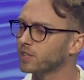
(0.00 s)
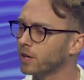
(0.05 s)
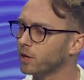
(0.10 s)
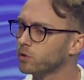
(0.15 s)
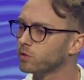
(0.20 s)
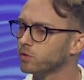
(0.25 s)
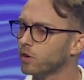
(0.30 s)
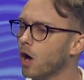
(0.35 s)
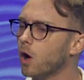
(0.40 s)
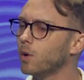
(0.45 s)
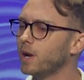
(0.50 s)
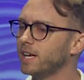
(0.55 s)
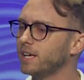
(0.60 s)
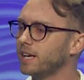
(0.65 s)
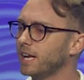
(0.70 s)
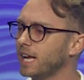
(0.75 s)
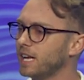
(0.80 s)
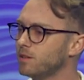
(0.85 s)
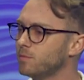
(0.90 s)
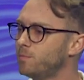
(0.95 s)
like
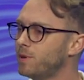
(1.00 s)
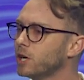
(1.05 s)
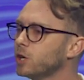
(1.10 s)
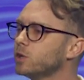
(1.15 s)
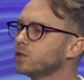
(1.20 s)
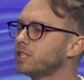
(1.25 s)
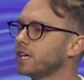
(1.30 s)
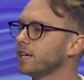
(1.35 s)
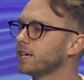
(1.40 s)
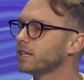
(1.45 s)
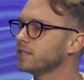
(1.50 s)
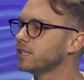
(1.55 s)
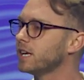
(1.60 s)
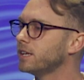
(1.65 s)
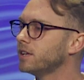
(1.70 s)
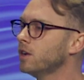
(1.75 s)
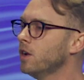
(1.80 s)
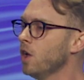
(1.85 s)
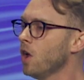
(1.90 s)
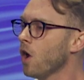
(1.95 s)
growing and building, and
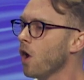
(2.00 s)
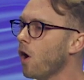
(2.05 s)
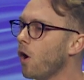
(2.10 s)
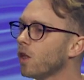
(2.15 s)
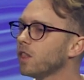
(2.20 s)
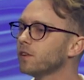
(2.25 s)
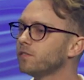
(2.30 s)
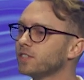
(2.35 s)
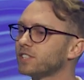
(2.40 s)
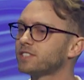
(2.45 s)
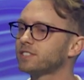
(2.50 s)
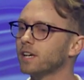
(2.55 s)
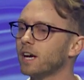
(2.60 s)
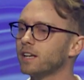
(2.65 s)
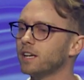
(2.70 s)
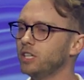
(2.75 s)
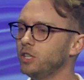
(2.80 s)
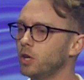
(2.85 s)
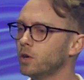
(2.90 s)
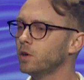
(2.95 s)
then all of a
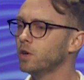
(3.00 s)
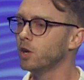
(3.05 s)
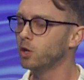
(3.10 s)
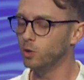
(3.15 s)
sudden you,